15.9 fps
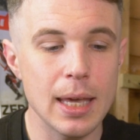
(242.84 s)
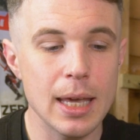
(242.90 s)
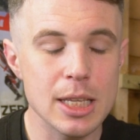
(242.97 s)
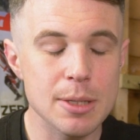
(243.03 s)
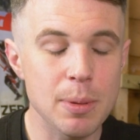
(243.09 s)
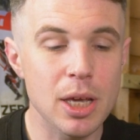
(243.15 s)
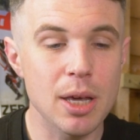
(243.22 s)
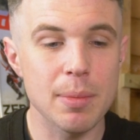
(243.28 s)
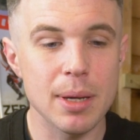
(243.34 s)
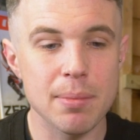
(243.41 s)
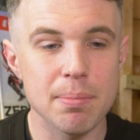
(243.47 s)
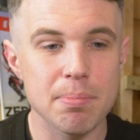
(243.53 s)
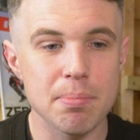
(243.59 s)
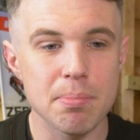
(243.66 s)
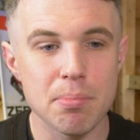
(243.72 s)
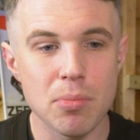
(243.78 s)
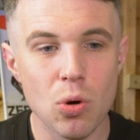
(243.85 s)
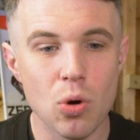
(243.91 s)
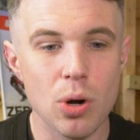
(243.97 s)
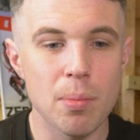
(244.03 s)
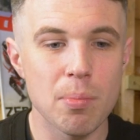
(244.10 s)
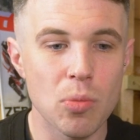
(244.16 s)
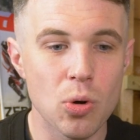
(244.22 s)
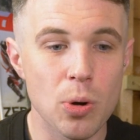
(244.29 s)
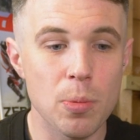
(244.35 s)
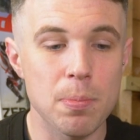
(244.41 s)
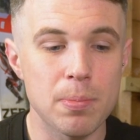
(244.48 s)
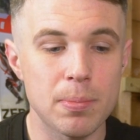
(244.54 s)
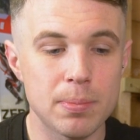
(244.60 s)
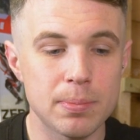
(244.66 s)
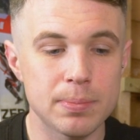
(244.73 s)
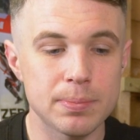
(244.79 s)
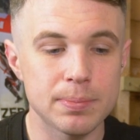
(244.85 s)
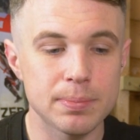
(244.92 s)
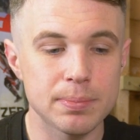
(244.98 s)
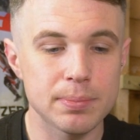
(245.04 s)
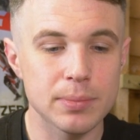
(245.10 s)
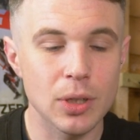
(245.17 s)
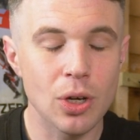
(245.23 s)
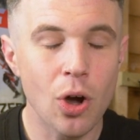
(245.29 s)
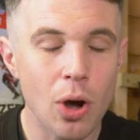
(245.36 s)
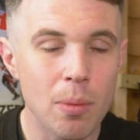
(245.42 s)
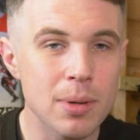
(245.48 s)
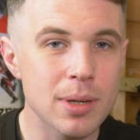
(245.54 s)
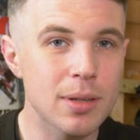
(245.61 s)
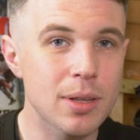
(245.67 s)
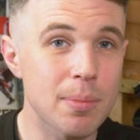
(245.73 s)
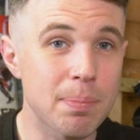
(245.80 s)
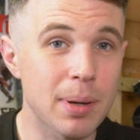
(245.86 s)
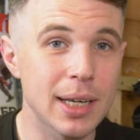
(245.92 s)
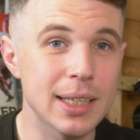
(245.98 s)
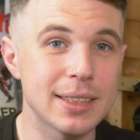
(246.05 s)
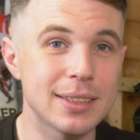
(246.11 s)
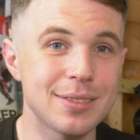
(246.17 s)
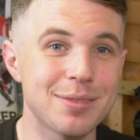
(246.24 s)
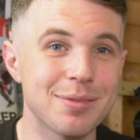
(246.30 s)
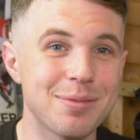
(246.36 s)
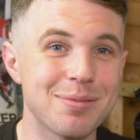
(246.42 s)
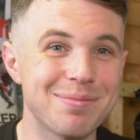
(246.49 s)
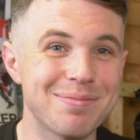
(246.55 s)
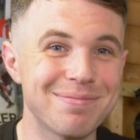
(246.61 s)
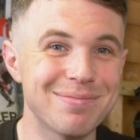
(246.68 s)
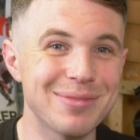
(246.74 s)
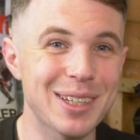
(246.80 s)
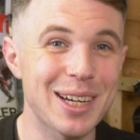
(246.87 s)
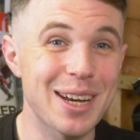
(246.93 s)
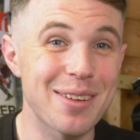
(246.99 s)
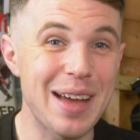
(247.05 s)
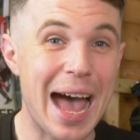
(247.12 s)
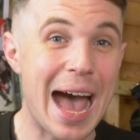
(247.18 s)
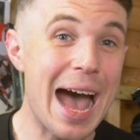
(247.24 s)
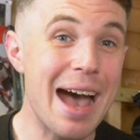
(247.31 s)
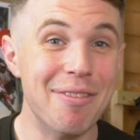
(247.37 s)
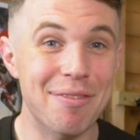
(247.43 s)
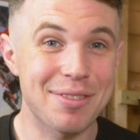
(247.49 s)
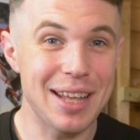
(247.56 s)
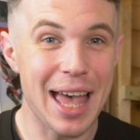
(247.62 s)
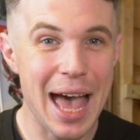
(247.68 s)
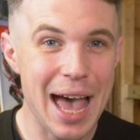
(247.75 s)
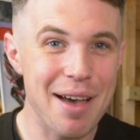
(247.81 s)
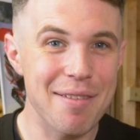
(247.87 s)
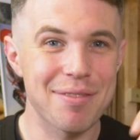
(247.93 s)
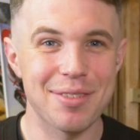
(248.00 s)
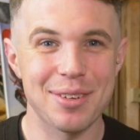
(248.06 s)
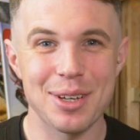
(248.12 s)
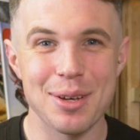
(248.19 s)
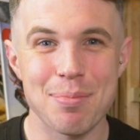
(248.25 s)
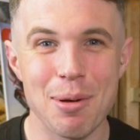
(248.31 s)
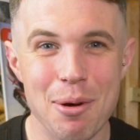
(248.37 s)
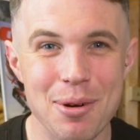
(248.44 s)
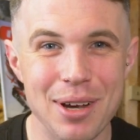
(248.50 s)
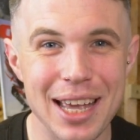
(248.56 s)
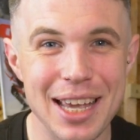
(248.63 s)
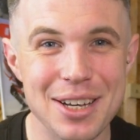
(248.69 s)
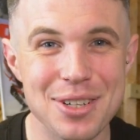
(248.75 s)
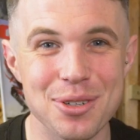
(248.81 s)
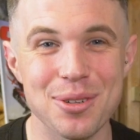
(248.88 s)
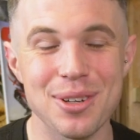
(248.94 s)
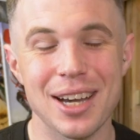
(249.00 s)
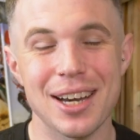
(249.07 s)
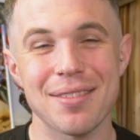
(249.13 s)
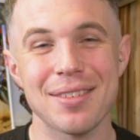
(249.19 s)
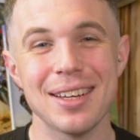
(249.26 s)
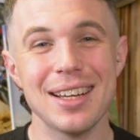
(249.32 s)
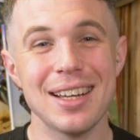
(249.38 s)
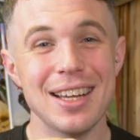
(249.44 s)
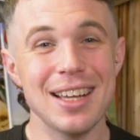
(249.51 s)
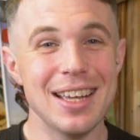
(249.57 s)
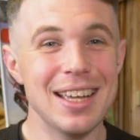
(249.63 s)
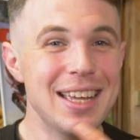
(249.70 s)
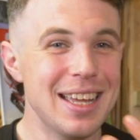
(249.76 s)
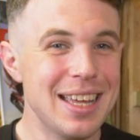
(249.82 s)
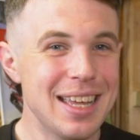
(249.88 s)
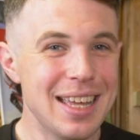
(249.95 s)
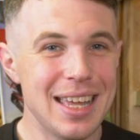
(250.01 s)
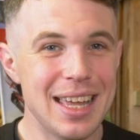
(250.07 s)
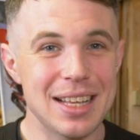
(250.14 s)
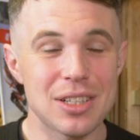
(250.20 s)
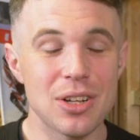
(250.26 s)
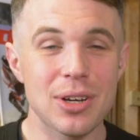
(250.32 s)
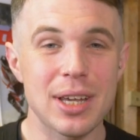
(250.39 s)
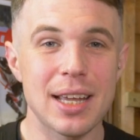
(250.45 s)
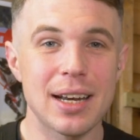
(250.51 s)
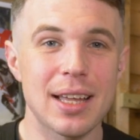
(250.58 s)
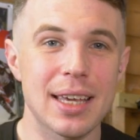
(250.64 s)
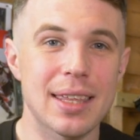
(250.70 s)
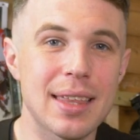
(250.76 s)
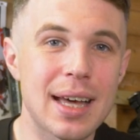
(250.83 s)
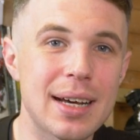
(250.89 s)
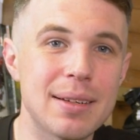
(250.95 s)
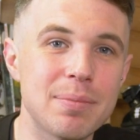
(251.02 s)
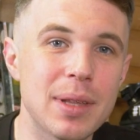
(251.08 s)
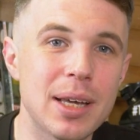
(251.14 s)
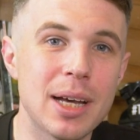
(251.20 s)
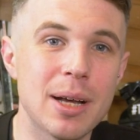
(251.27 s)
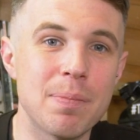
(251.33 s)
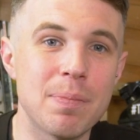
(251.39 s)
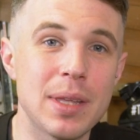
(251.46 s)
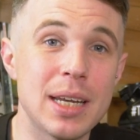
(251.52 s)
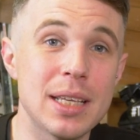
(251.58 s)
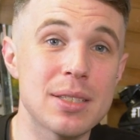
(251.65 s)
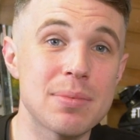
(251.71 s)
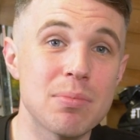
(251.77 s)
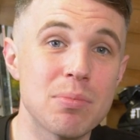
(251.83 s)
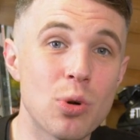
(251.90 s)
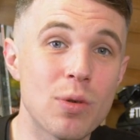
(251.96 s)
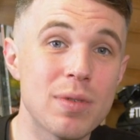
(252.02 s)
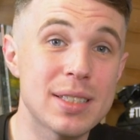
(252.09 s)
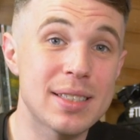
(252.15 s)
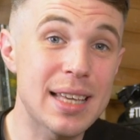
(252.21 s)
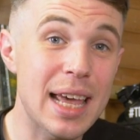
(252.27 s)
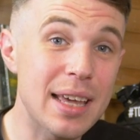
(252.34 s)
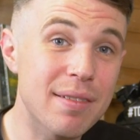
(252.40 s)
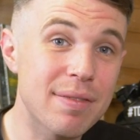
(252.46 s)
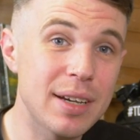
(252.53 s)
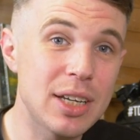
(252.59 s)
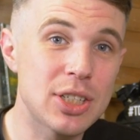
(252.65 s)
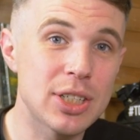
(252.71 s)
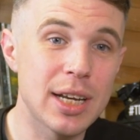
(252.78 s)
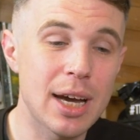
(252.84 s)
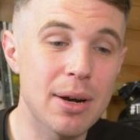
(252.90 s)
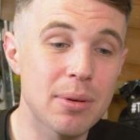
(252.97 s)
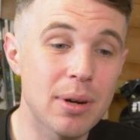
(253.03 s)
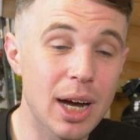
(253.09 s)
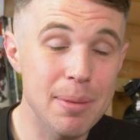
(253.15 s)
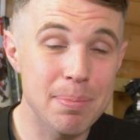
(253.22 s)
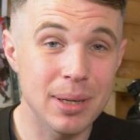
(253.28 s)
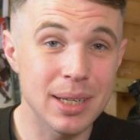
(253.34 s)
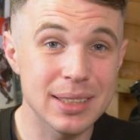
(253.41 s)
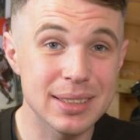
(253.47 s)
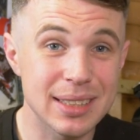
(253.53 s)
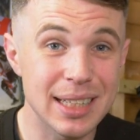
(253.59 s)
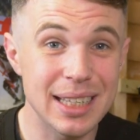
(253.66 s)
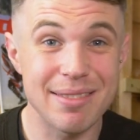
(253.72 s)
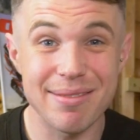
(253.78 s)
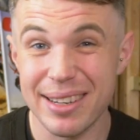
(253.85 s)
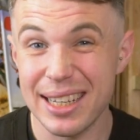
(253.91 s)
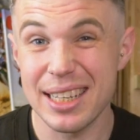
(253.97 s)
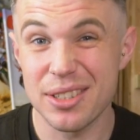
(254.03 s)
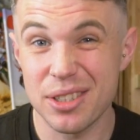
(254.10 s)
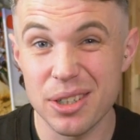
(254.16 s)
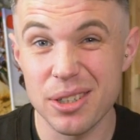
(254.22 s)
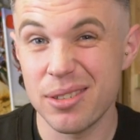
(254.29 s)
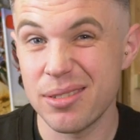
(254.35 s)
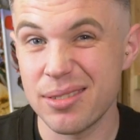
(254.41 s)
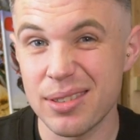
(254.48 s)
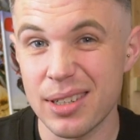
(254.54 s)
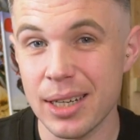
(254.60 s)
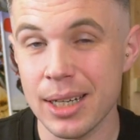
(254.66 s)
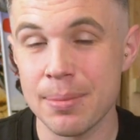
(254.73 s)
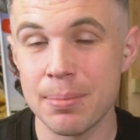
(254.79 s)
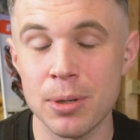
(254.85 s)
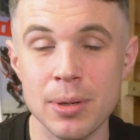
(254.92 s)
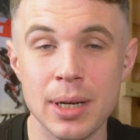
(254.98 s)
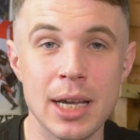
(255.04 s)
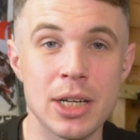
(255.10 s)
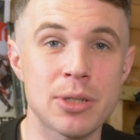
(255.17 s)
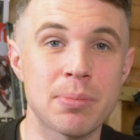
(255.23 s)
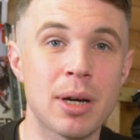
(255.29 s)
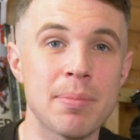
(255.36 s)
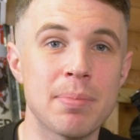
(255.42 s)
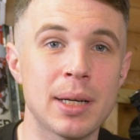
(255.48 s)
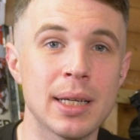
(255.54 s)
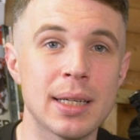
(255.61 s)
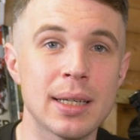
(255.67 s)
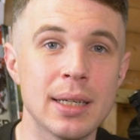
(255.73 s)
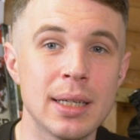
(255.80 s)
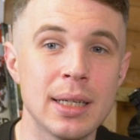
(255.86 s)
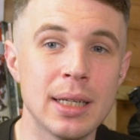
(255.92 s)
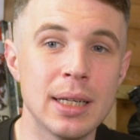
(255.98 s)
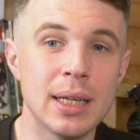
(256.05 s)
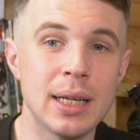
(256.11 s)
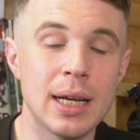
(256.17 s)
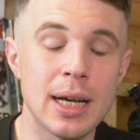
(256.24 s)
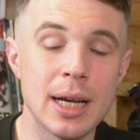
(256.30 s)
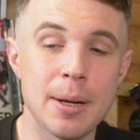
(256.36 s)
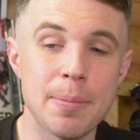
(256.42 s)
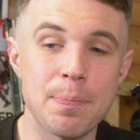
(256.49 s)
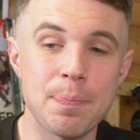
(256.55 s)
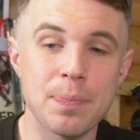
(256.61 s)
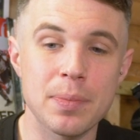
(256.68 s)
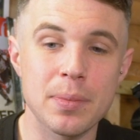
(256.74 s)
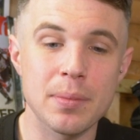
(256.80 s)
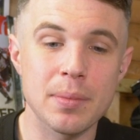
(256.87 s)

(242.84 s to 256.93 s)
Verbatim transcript: is becoming more and more common that bikes kind of have to have a bottle cage, or kind of it's looking like that, and it's more of a selling feature now. I personally really do like a bottle cage on my bike, and